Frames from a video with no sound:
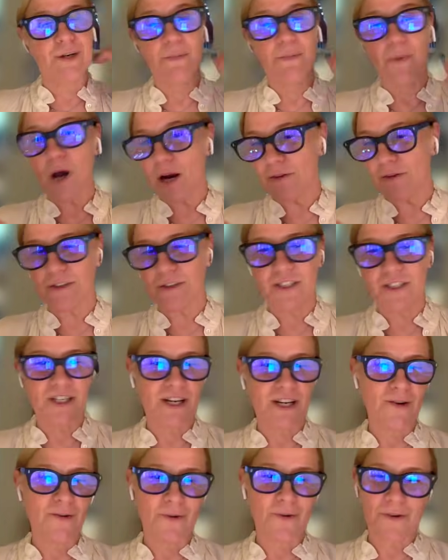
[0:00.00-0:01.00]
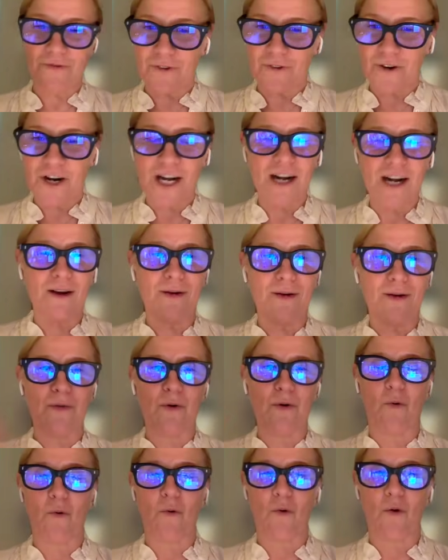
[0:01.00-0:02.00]
democracy or freedom
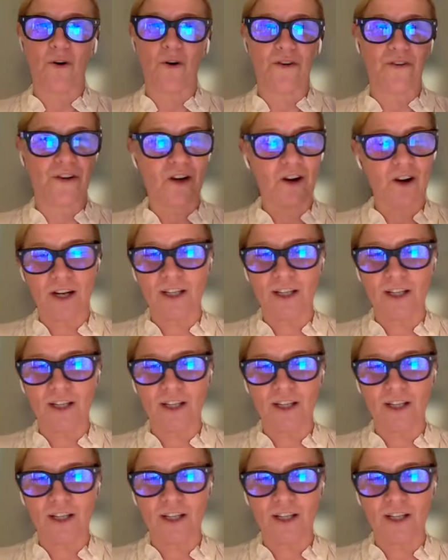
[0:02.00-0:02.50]
or the